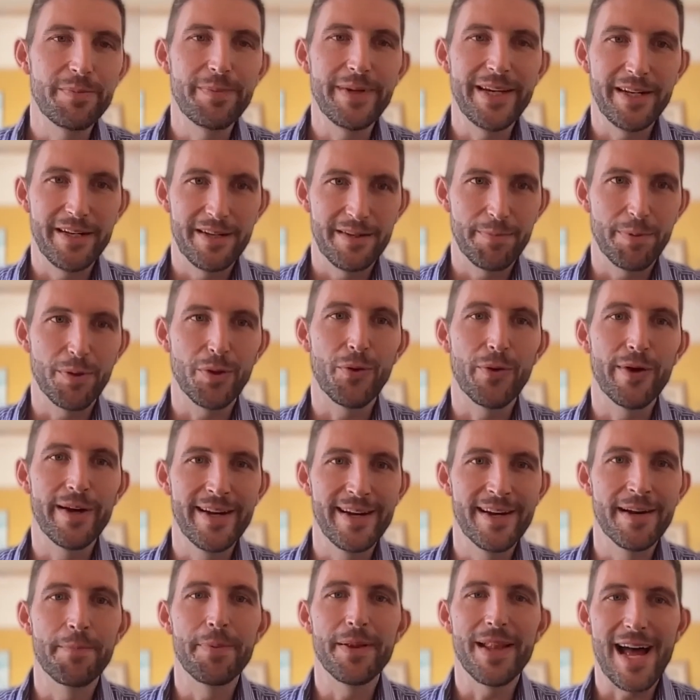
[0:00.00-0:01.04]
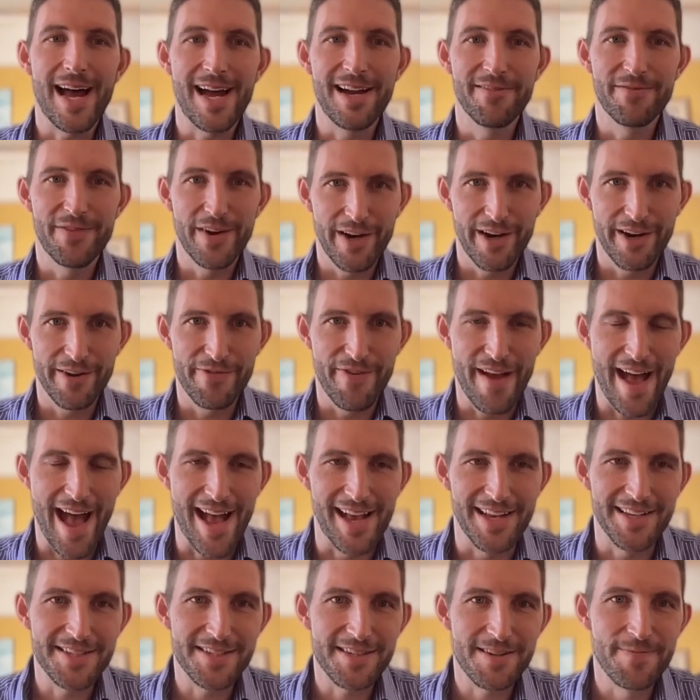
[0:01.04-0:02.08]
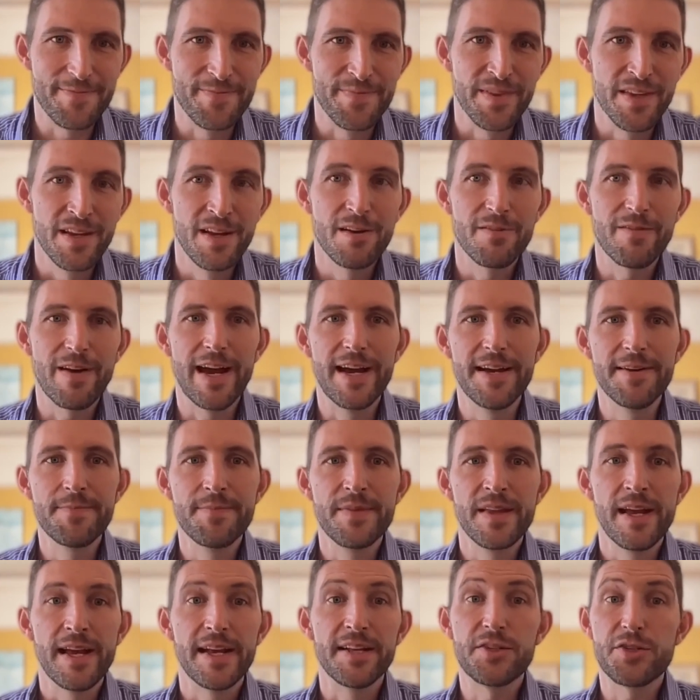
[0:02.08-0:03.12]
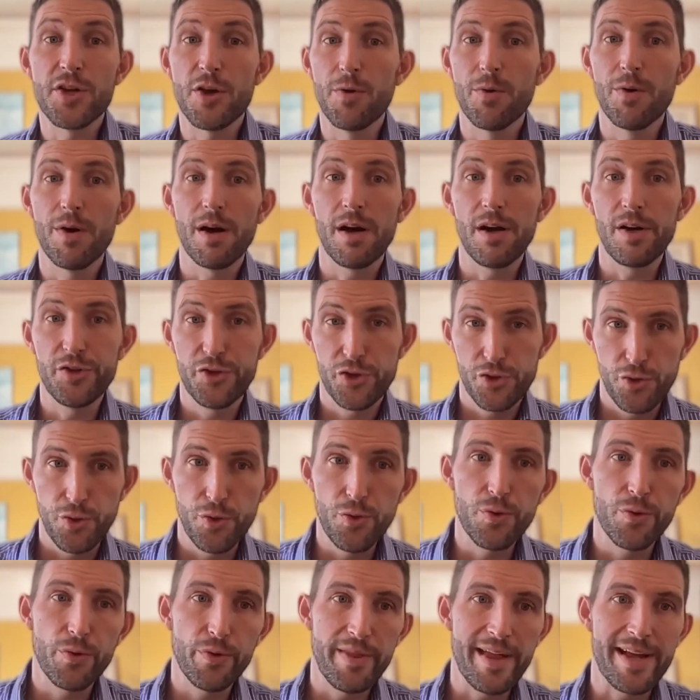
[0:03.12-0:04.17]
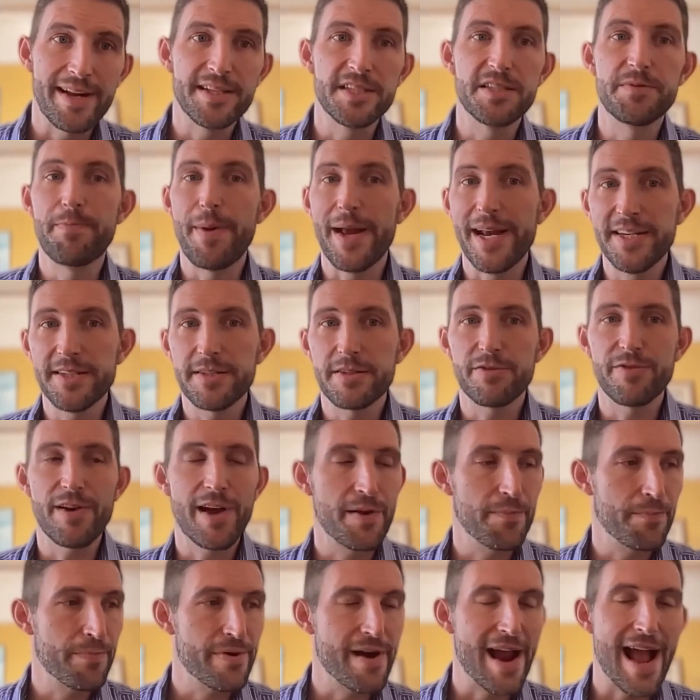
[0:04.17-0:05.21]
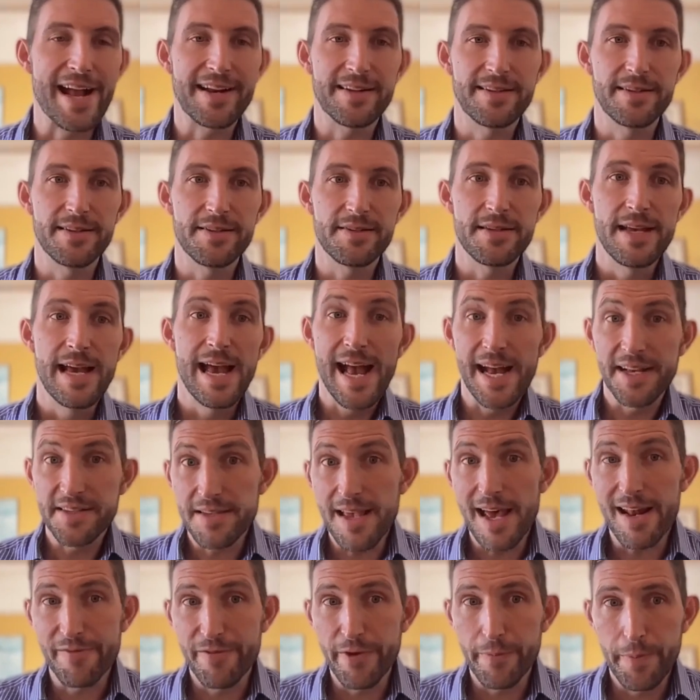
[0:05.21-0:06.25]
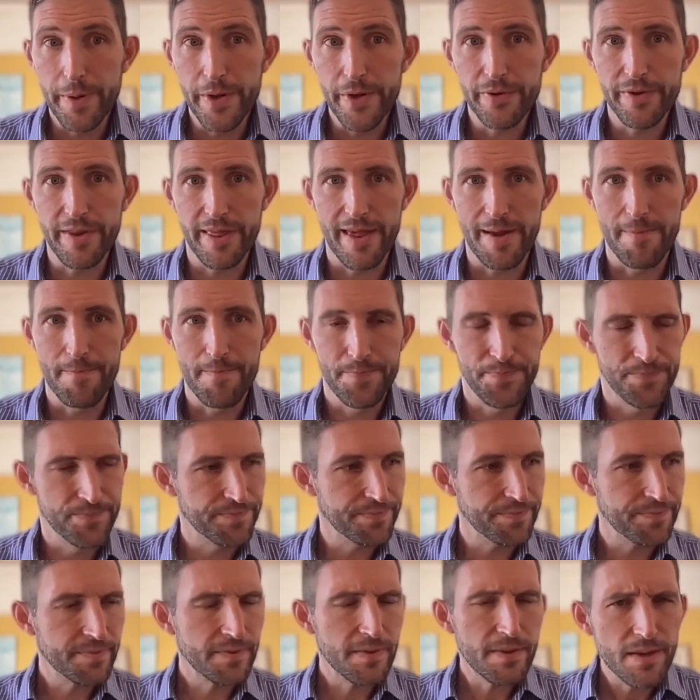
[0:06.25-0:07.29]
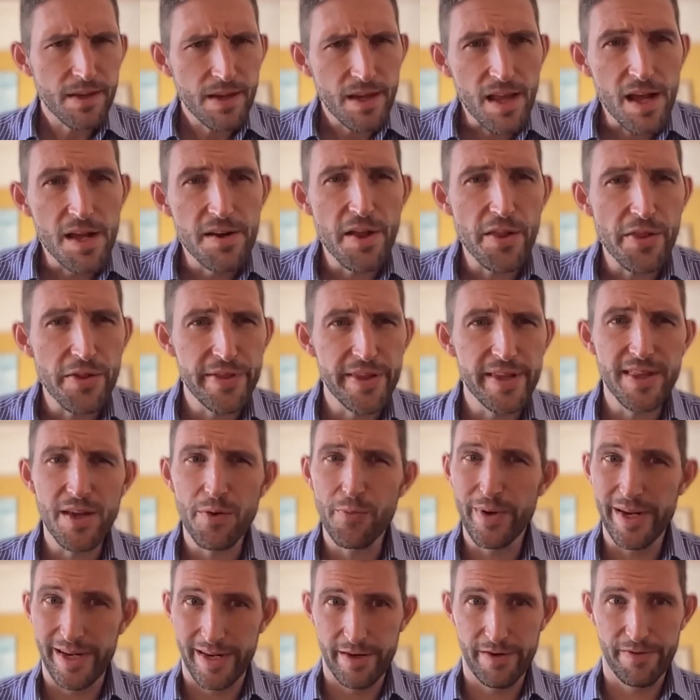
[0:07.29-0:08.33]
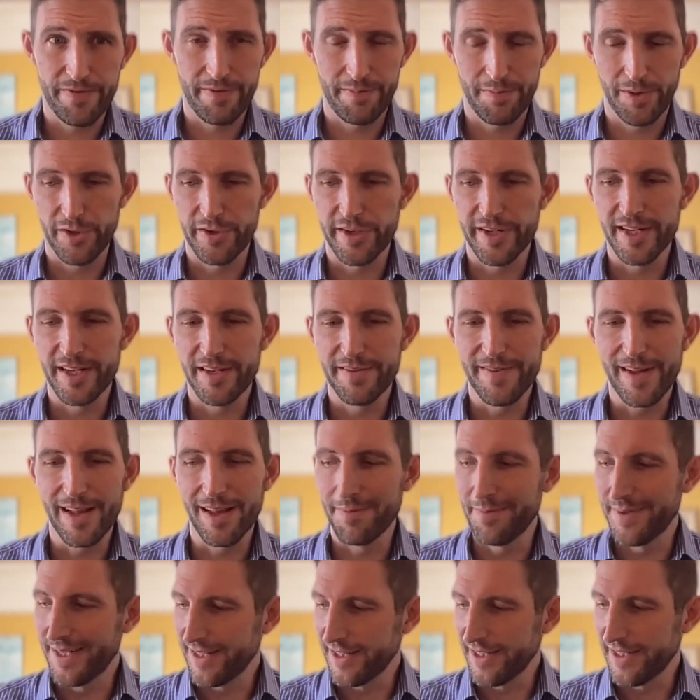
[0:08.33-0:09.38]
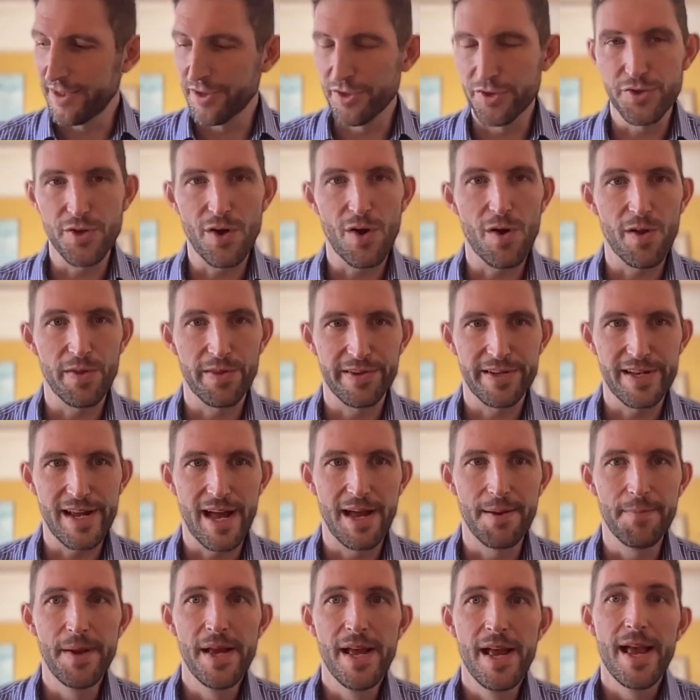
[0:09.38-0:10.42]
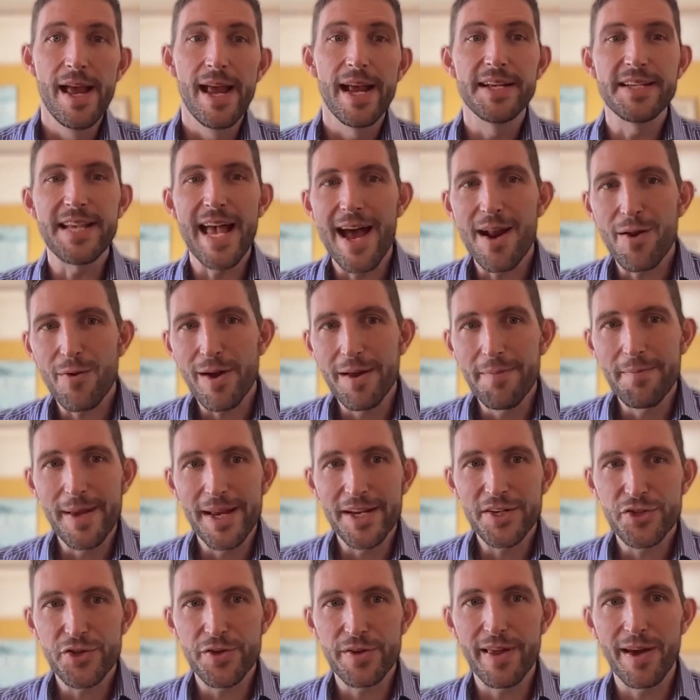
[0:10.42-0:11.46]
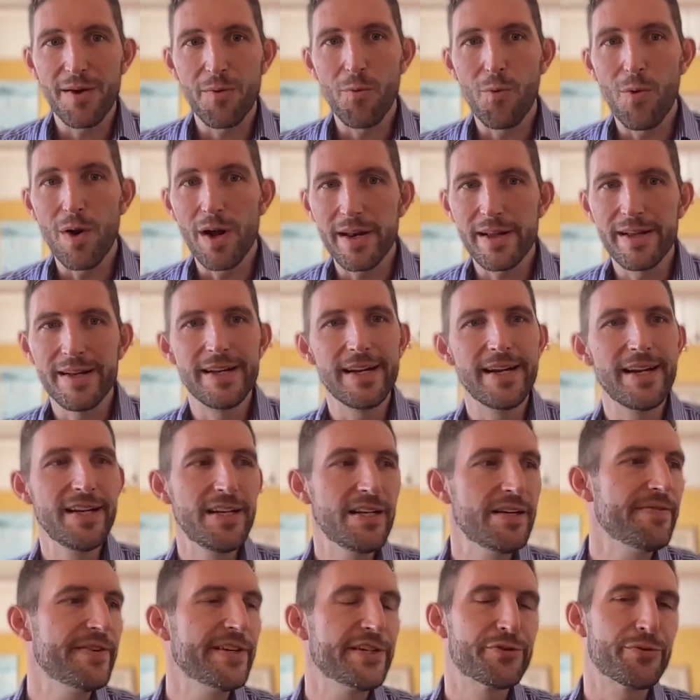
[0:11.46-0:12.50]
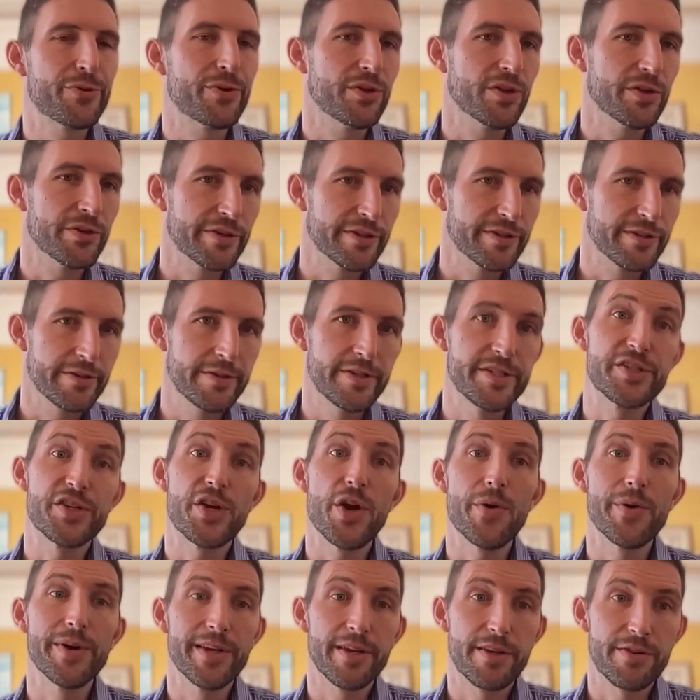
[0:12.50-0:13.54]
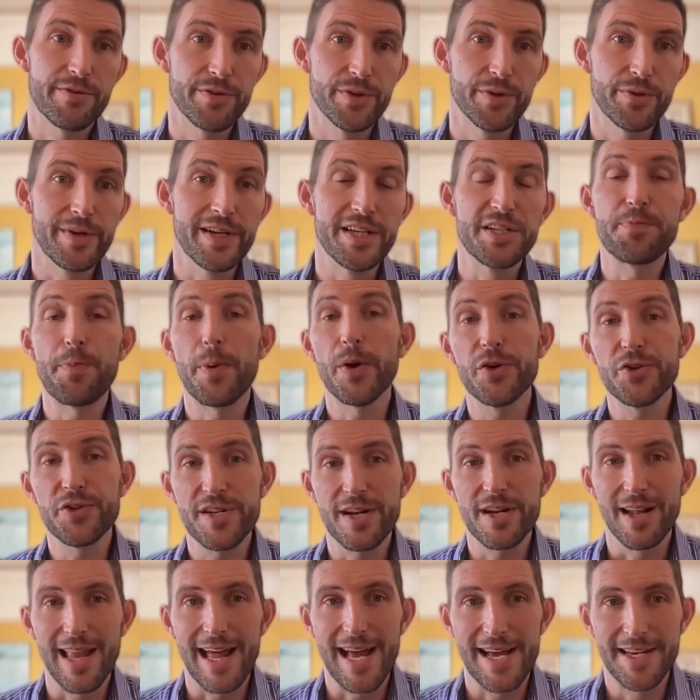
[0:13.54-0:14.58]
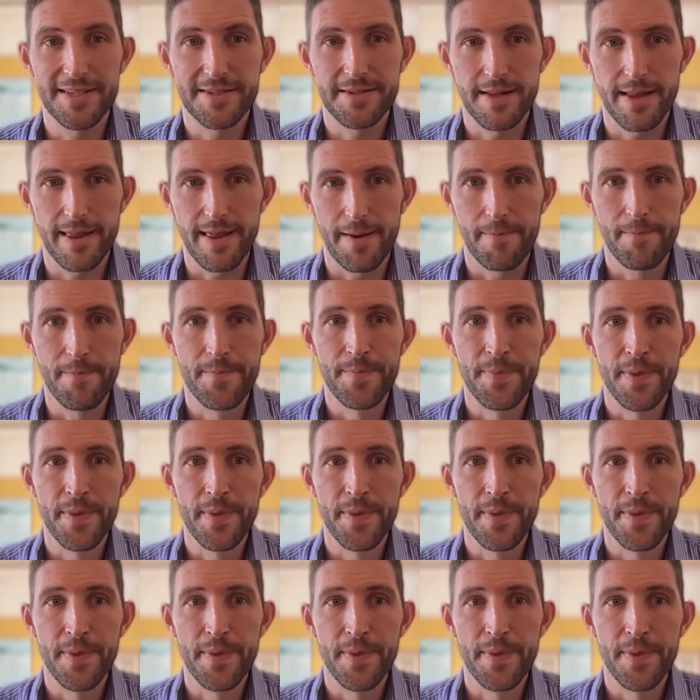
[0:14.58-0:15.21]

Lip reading: to be deployed and applied very fast, right? And so, a tool that is based around practice has a lot of appeal to them. Another thing that we hear from learning and development leaders all the time is, how do I make sure that what an individual learner is going through is personalized to them?